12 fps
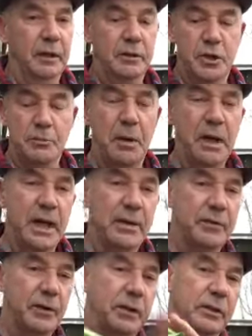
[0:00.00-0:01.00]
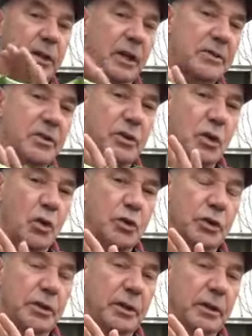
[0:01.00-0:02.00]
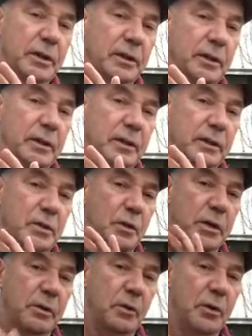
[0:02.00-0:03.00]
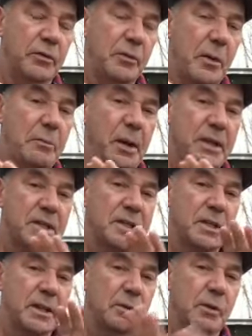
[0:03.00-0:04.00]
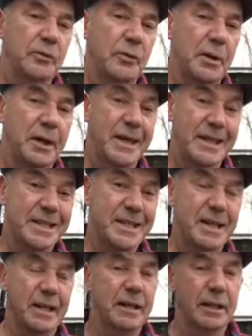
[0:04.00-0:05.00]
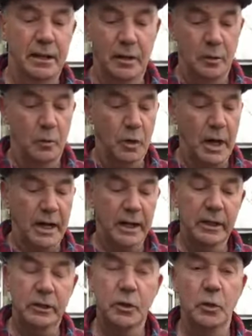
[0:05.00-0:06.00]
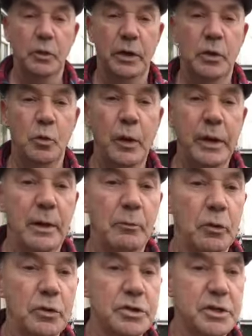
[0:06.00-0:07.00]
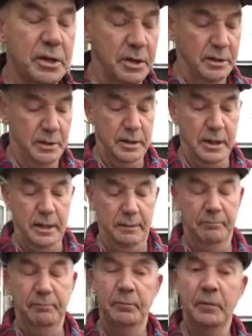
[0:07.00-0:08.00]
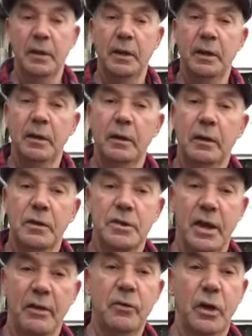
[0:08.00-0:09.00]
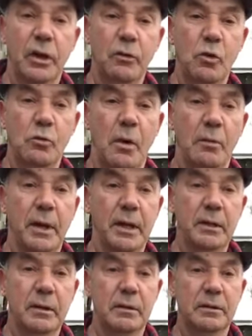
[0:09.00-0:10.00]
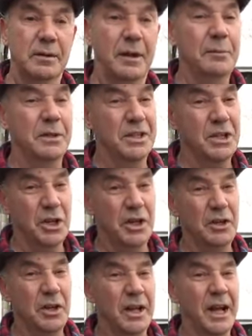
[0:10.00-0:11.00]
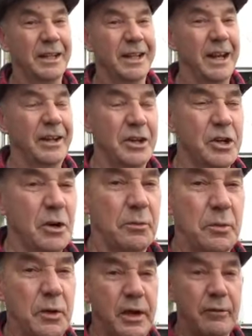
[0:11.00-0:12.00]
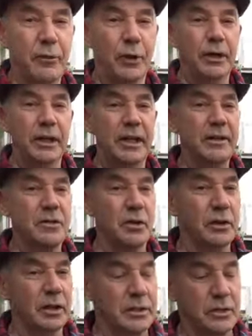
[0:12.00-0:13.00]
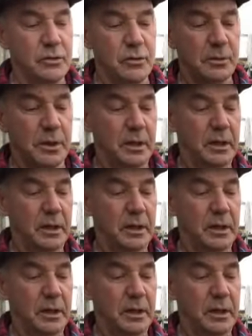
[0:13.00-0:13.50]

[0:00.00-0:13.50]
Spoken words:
Just be careful, the leaves are toxin. So keep away from your pets, keep away from your kids. What I like to do in the winter months, because you haven't got any rhubarb then, I mean, you can't get it in the shop, but you haven't got any leaves on, that's the trouble.